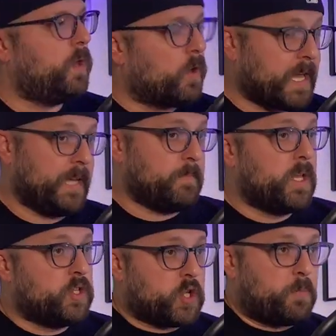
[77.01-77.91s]
Okay,
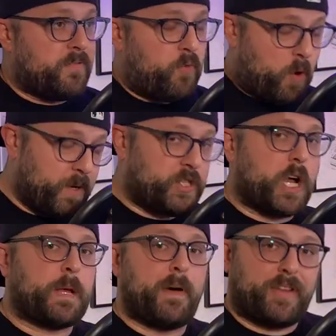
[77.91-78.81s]
so before we
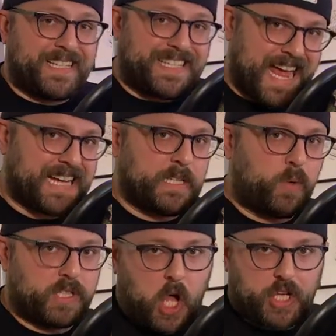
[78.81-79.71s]
talk about exactly
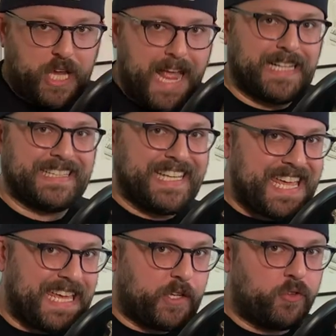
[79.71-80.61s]
what launch angle
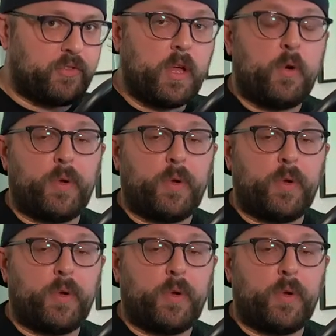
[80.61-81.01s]
is,